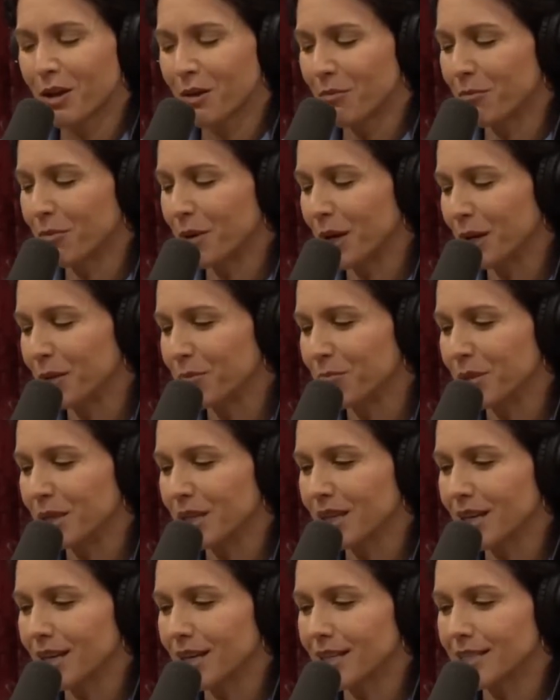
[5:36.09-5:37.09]
But
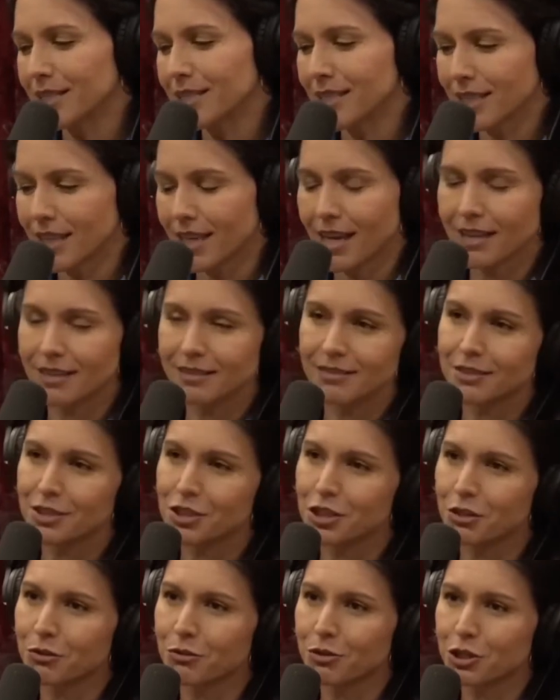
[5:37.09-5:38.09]
because, again,
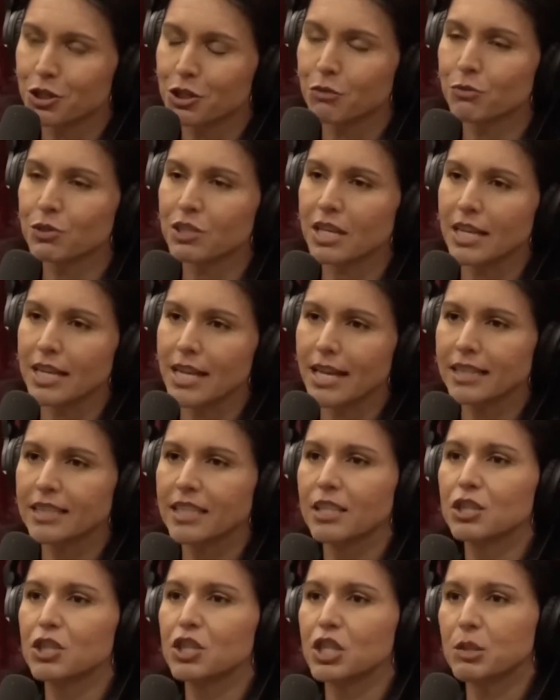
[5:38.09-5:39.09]
she was
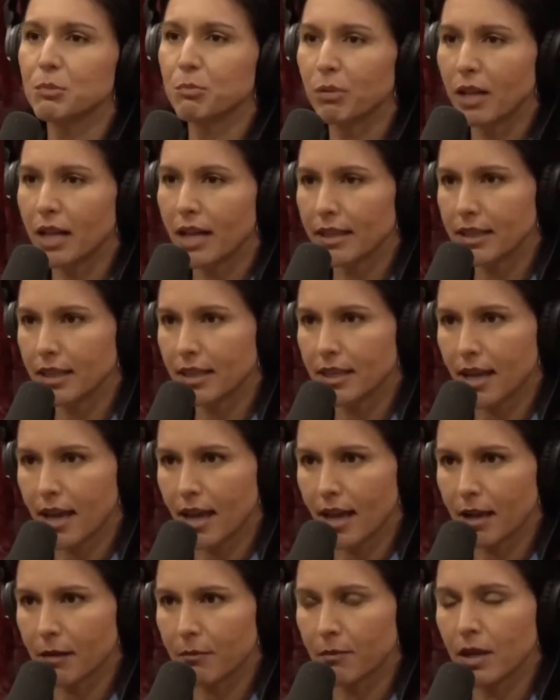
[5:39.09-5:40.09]
connected, she's playing the
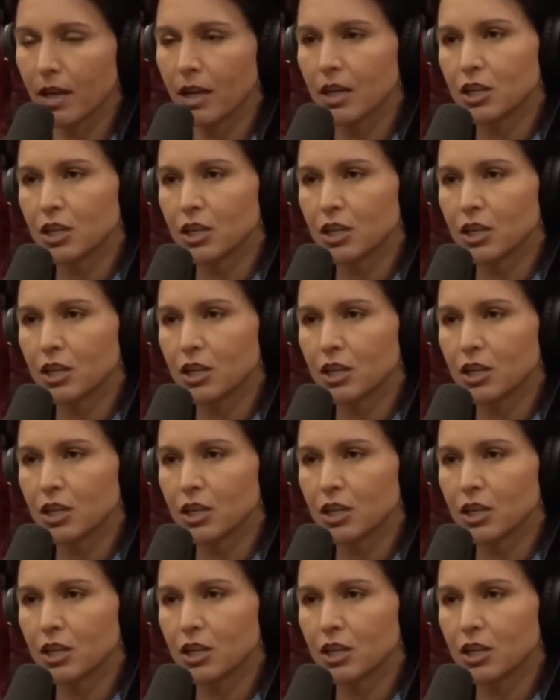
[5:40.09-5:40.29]
game,